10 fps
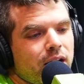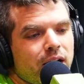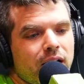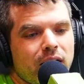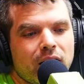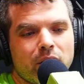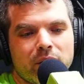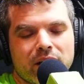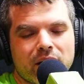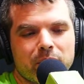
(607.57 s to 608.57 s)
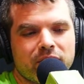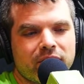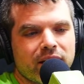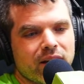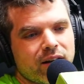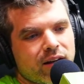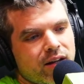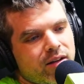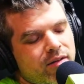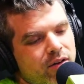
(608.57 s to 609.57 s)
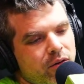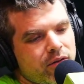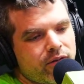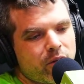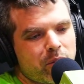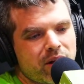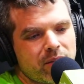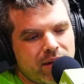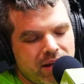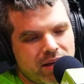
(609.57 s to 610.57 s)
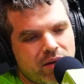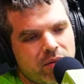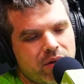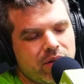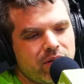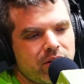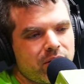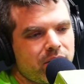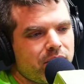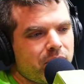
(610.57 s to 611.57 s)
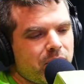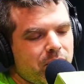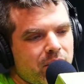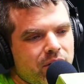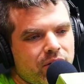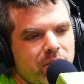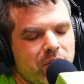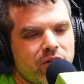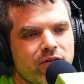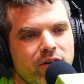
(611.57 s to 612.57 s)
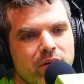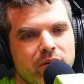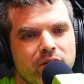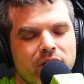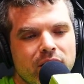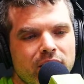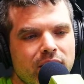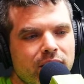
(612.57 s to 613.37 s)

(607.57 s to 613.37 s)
when it comes to taking photos of your baby, what you do is make sure motion photo is on,